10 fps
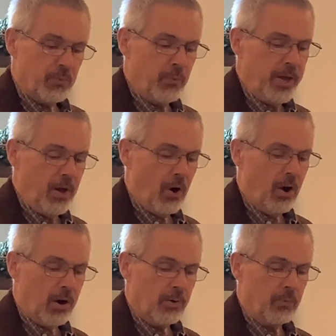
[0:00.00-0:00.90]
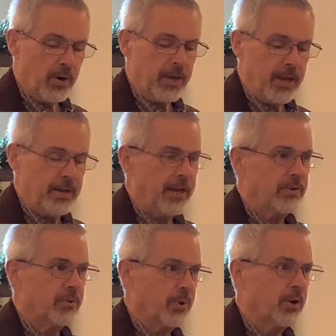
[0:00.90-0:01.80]
We are, we're getting
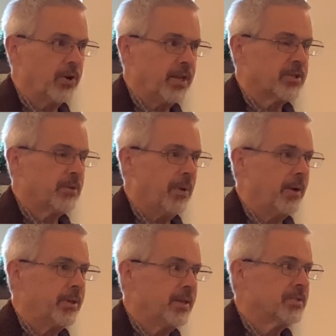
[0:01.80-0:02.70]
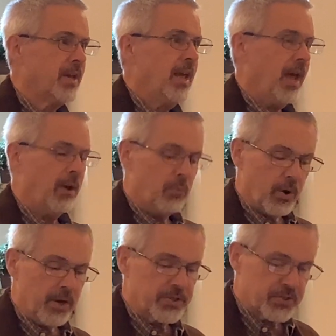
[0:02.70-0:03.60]
down, we're going to get to the bottom of this, and
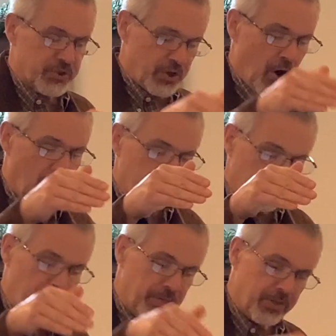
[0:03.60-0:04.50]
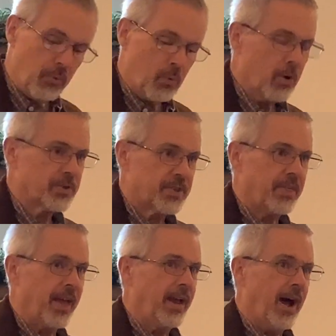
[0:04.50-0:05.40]
we're going to start with the worst
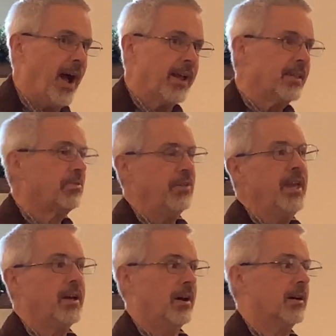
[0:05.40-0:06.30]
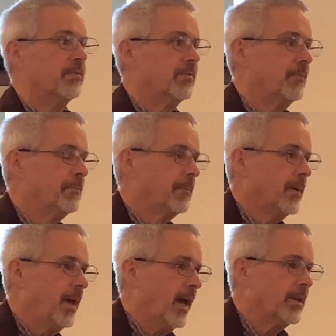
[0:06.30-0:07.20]
thing I could think of
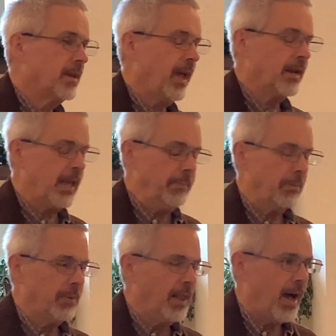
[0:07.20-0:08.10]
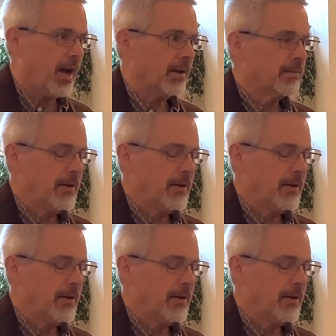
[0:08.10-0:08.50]
and, and keep him alive.